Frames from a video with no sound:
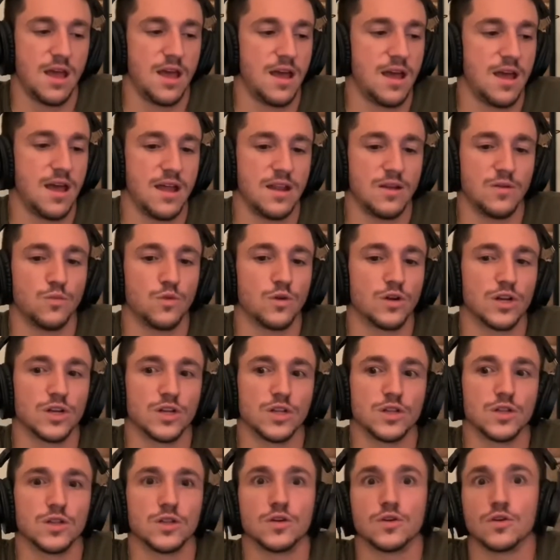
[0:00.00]
and we're
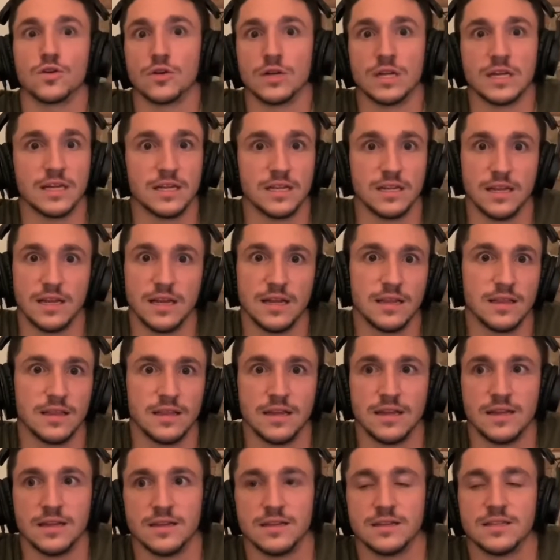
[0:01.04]
gonna learn it and
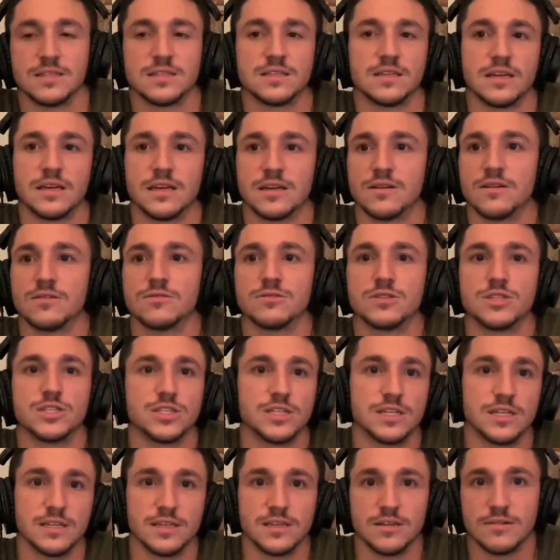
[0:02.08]
then it's like oh
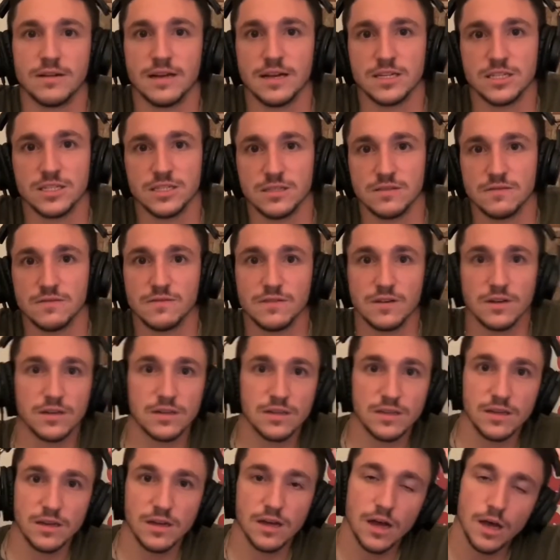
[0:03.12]
shit they're actually
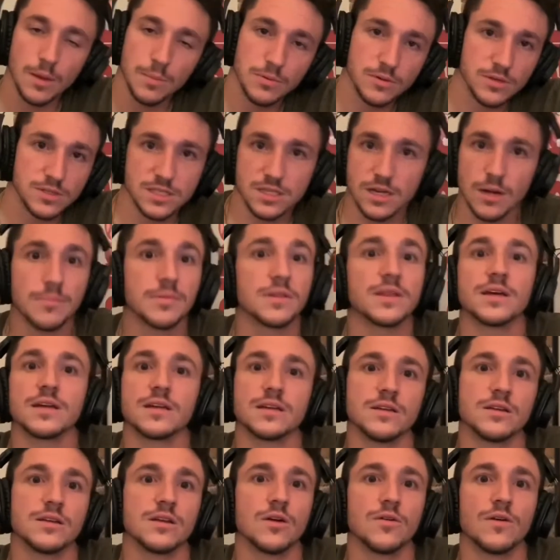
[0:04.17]
fucked up or something
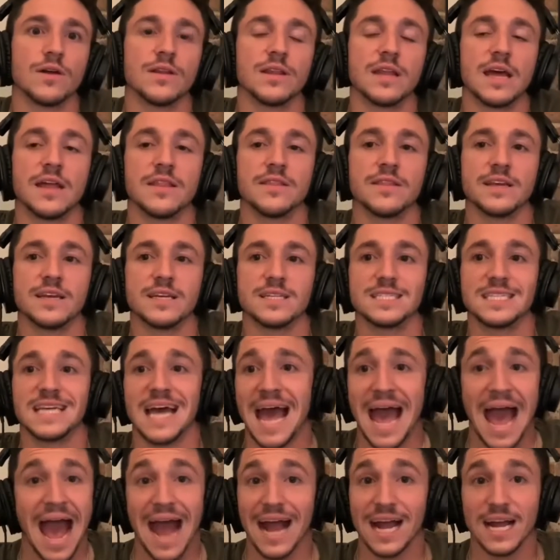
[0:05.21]
you know and, and the
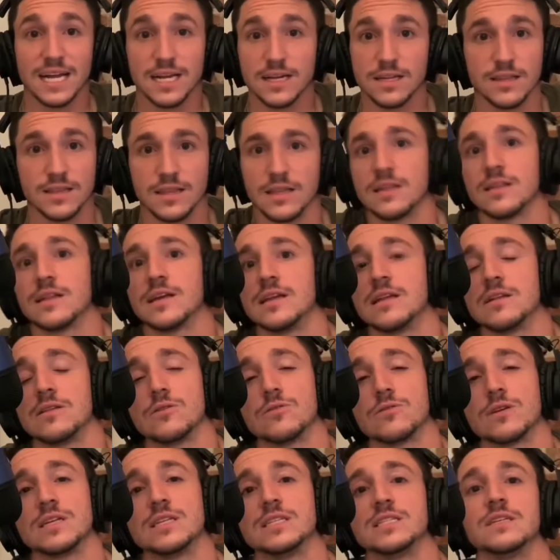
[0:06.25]
attack that lady
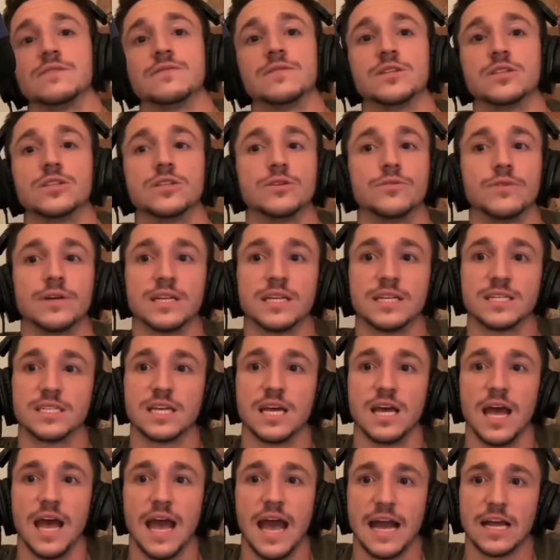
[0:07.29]
loki's even doing is
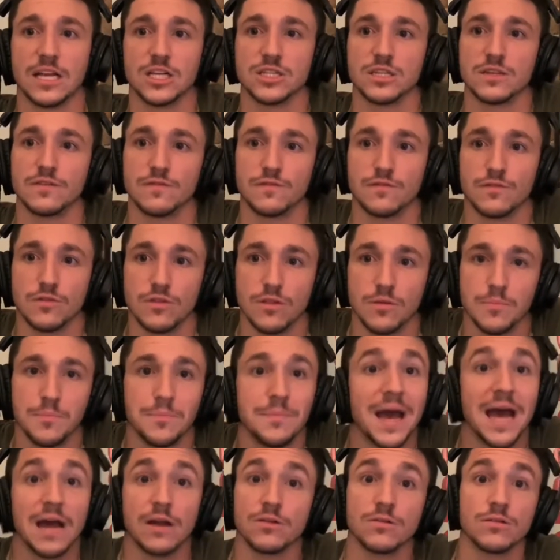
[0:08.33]
actually for the
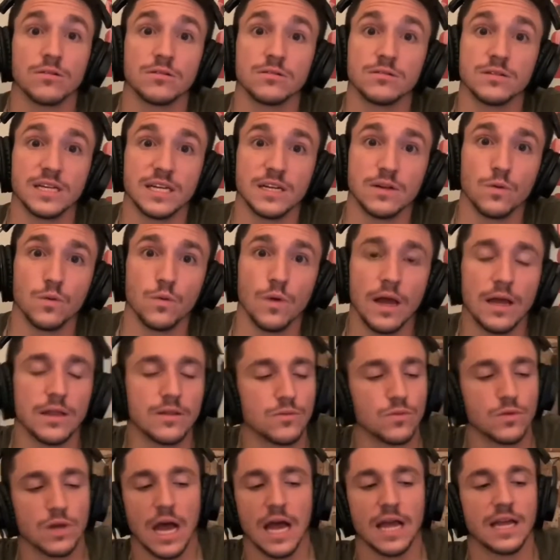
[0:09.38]
better in a way
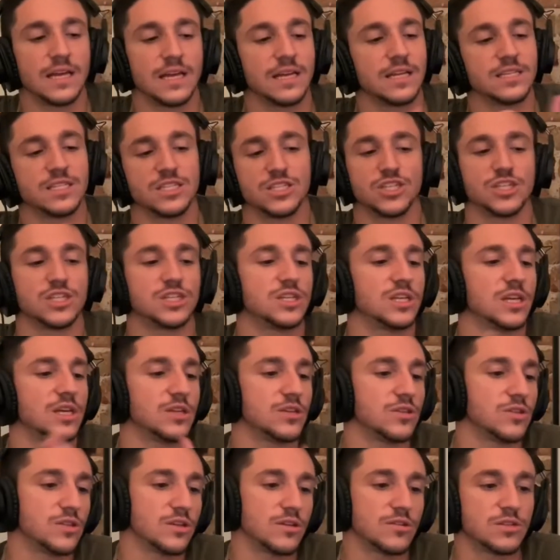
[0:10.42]
I, it's just
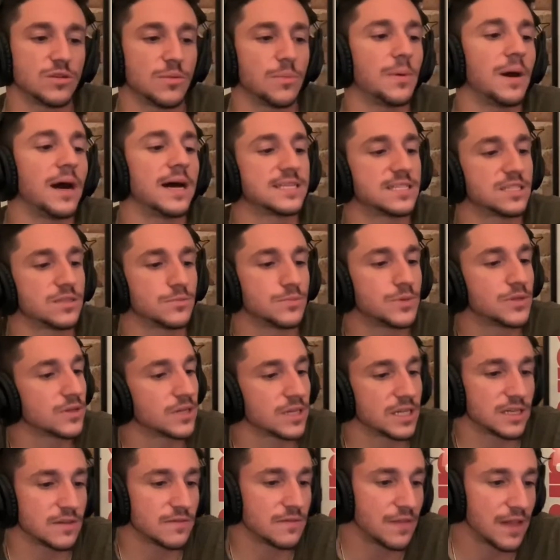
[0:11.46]
it, there's a
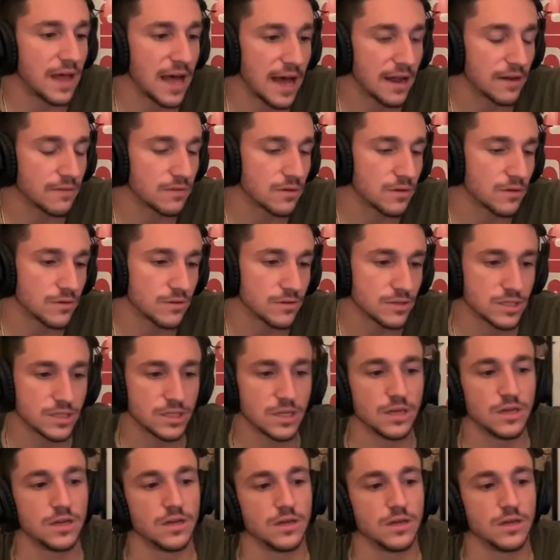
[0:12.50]
possibility of that of course